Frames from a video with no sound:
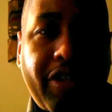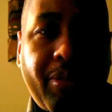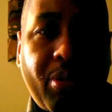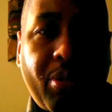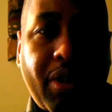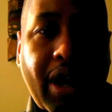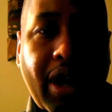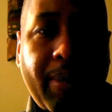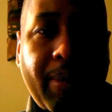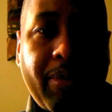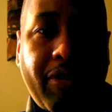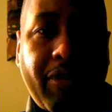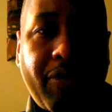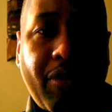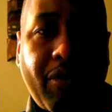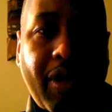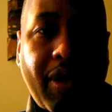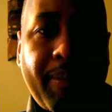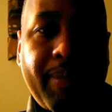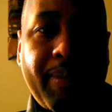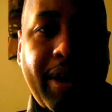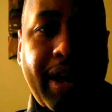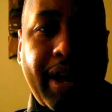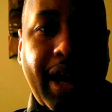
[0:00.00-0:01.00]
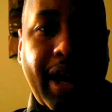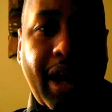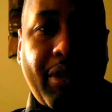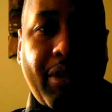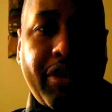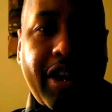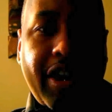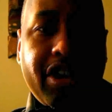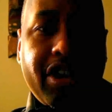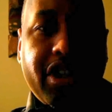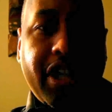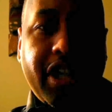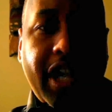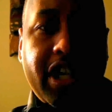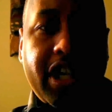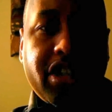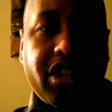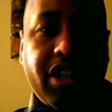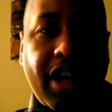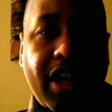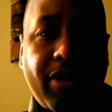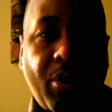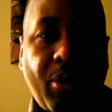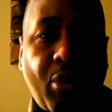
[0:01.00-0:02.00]
This comes from House
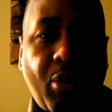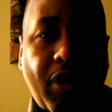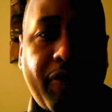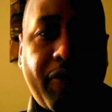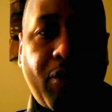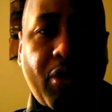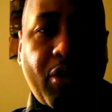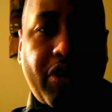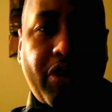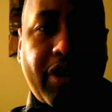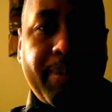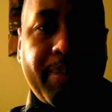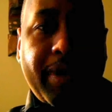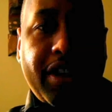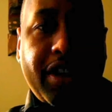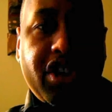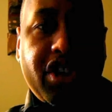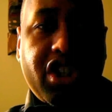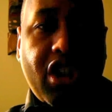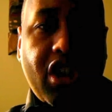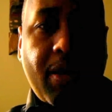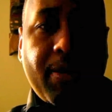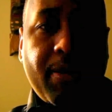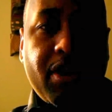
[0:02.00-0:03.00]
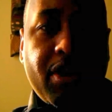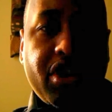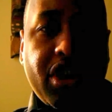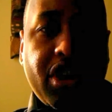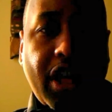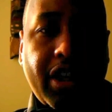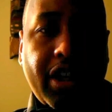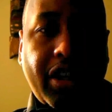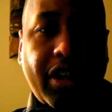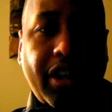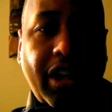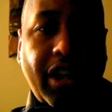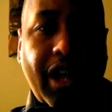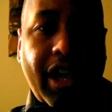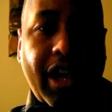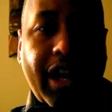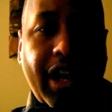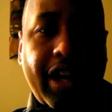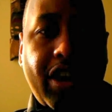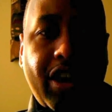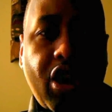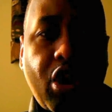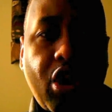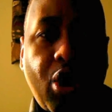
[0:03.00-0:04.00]
Education and the Workforce Committee Chairman John
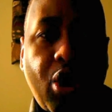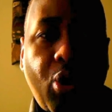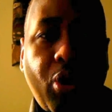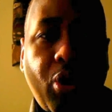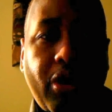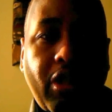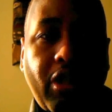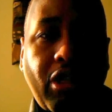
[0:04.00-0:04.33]
Kline,